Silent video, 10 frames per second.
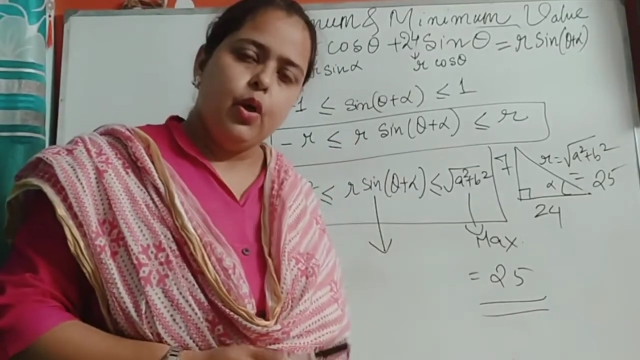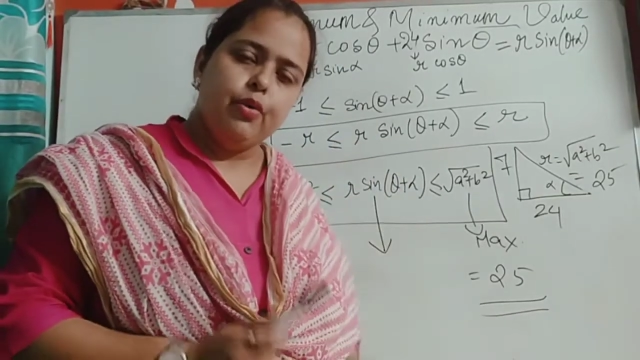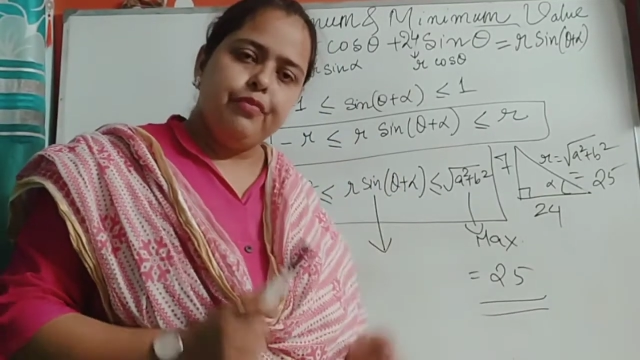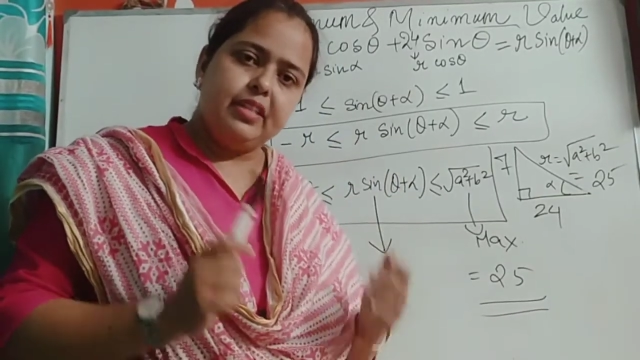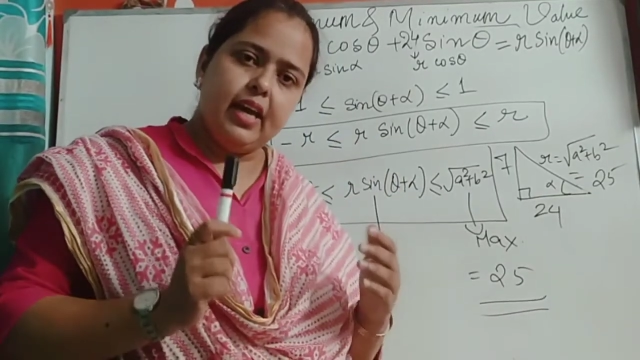
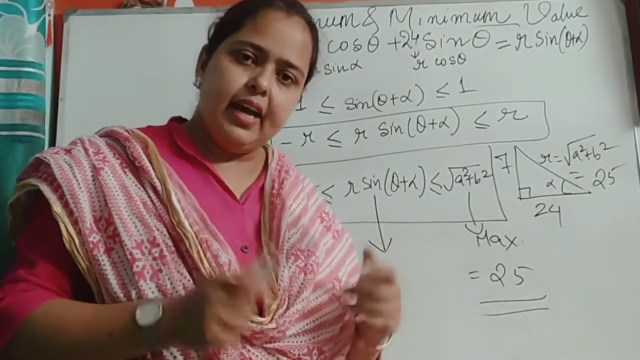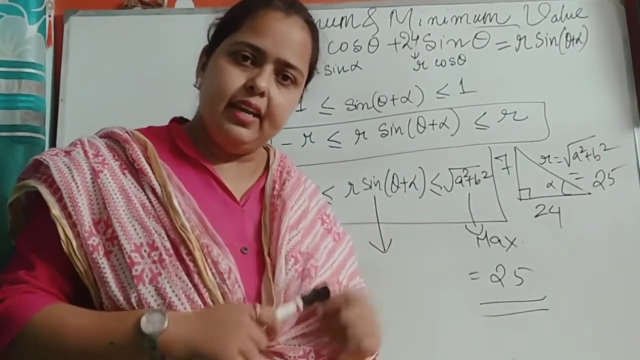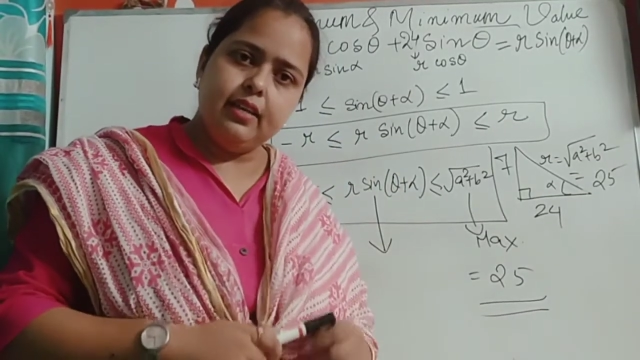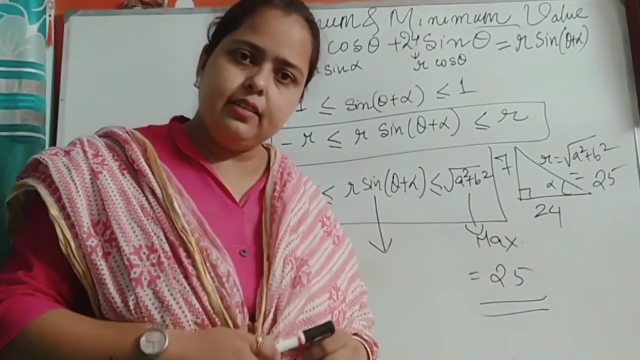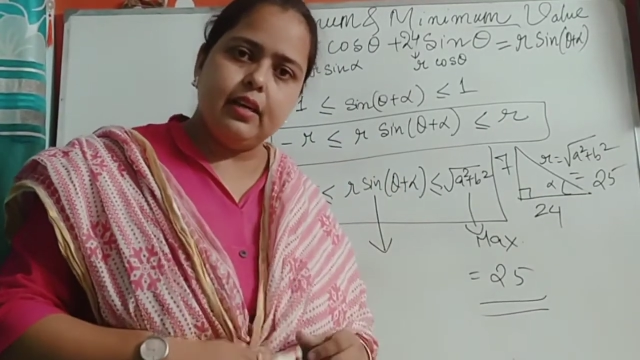With
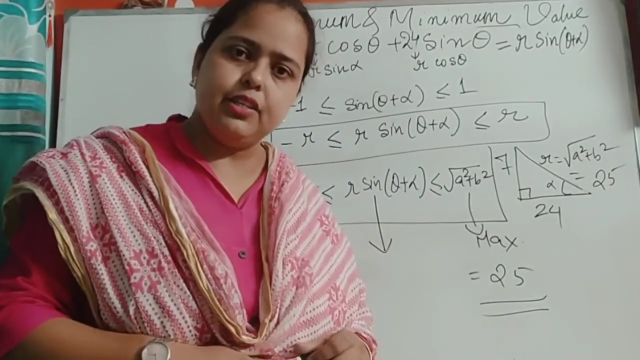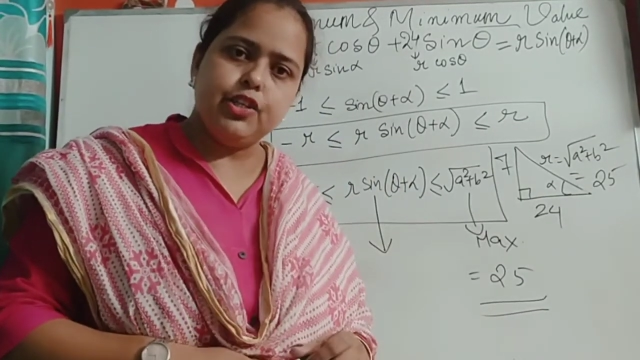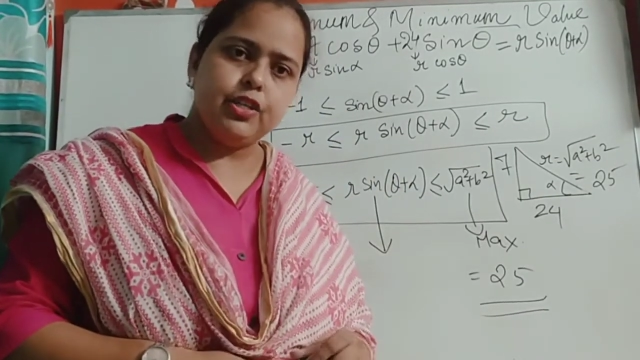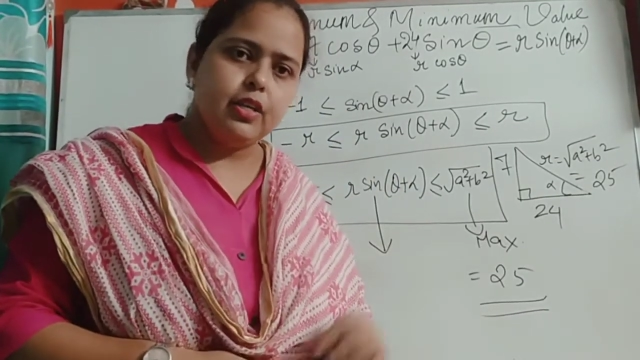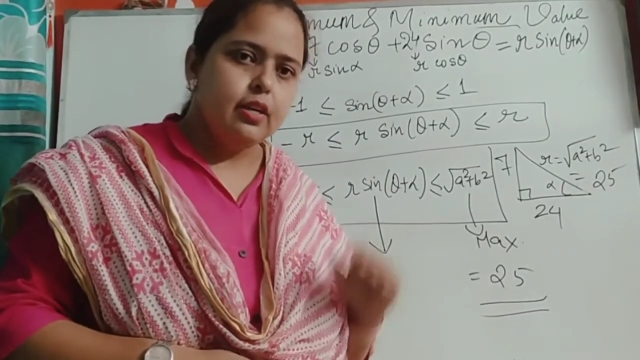any
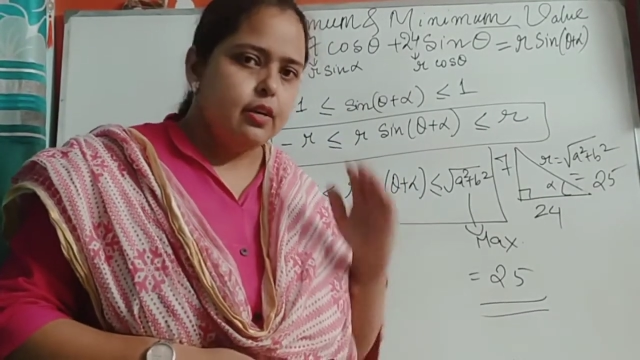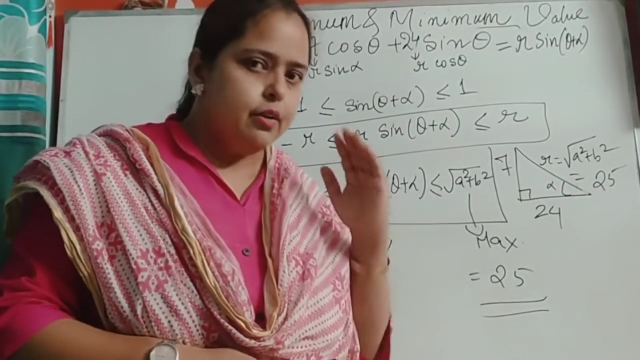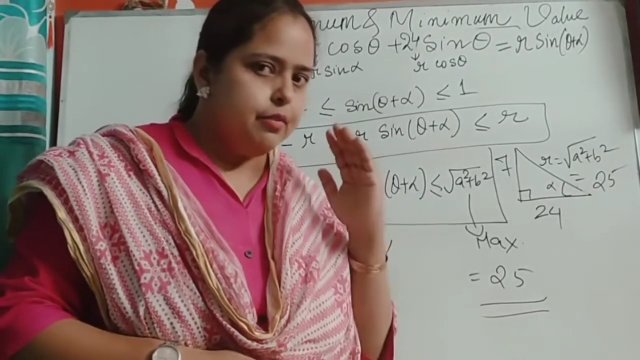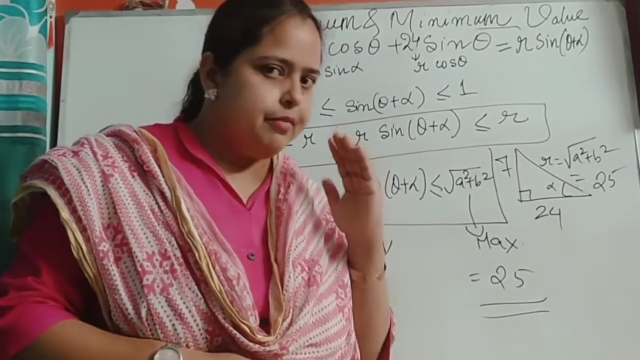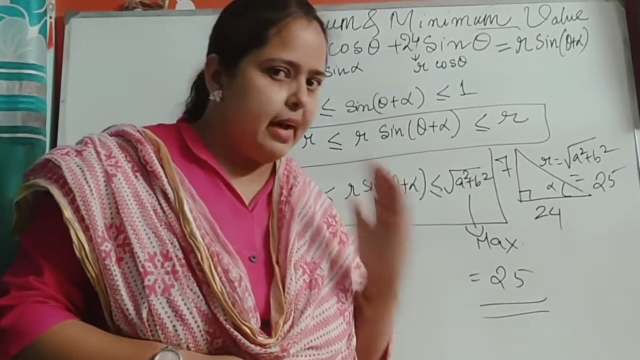such
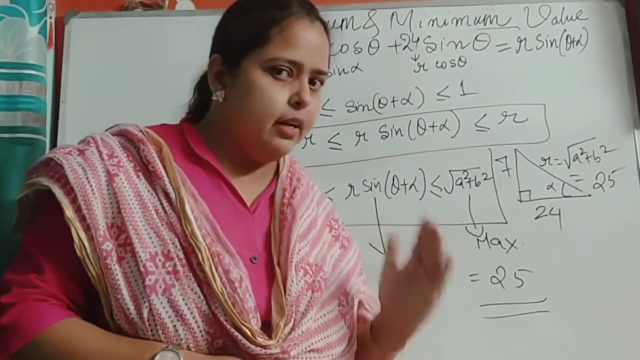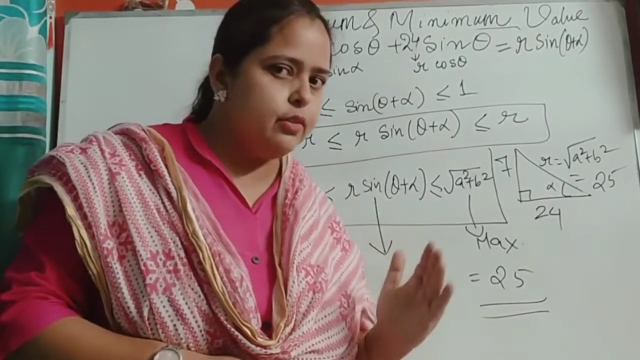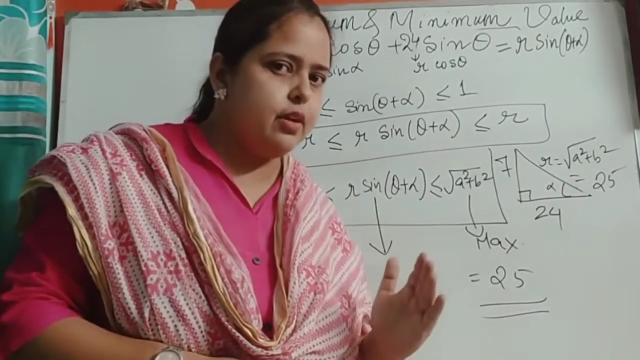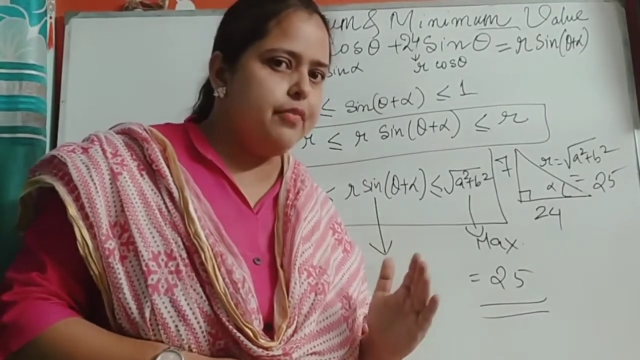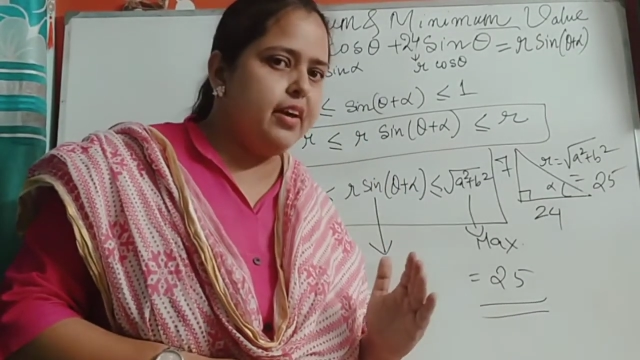
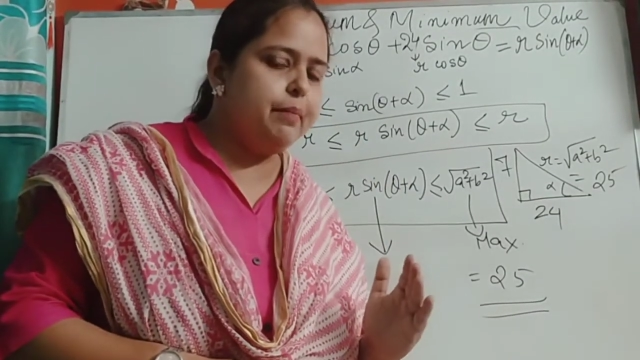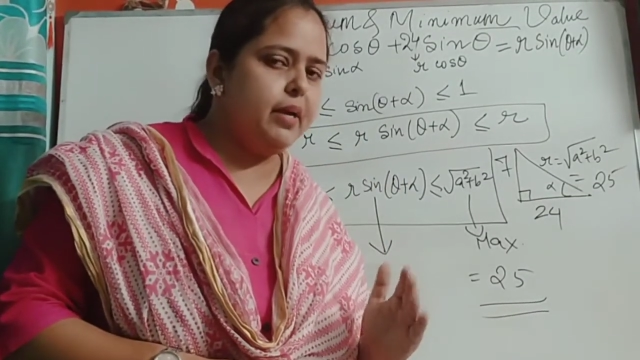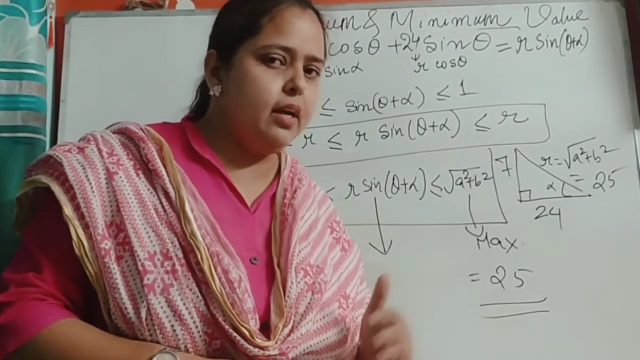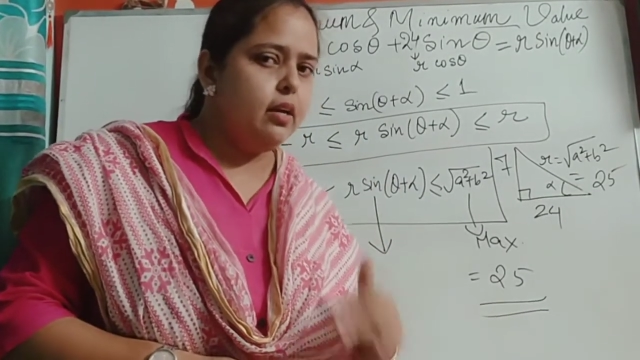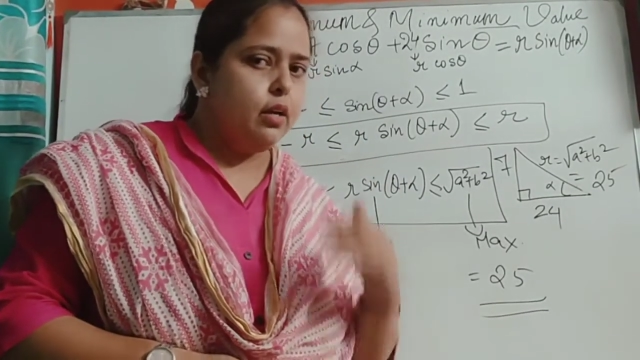values of
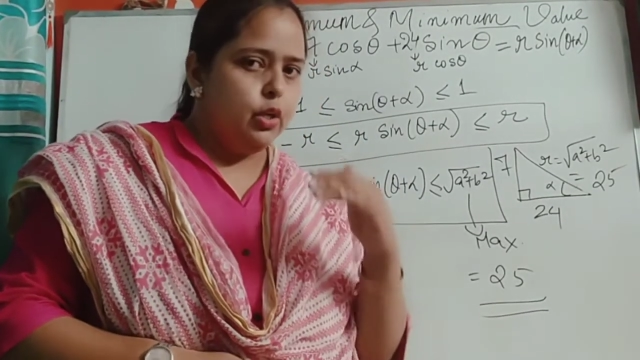AB,